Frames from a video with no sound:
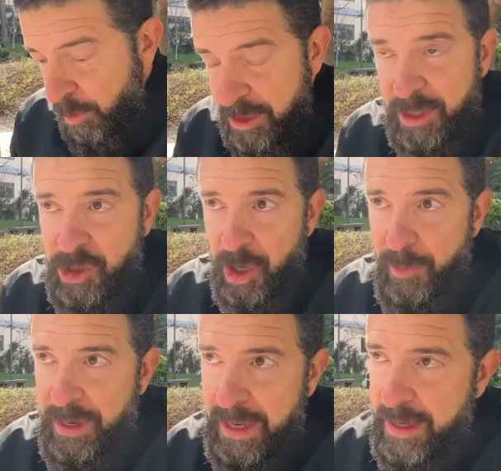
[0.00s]
was in
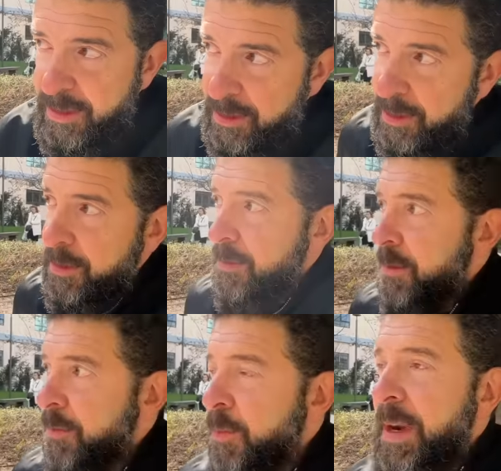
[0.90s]
Germany, and
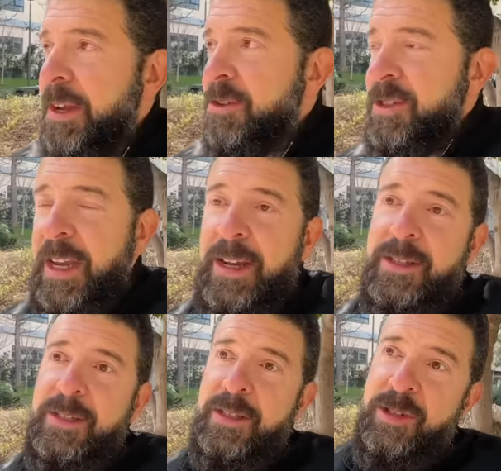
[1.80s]
from what I
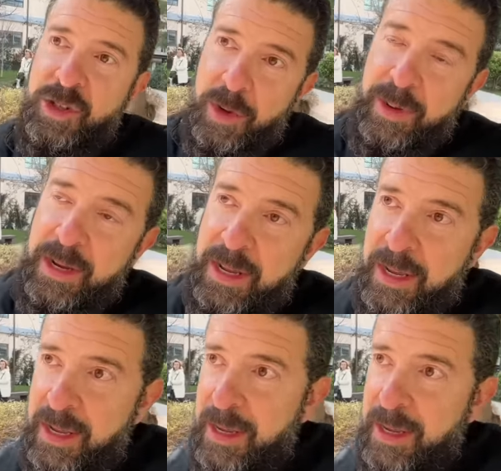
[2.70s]
understand, in Germany,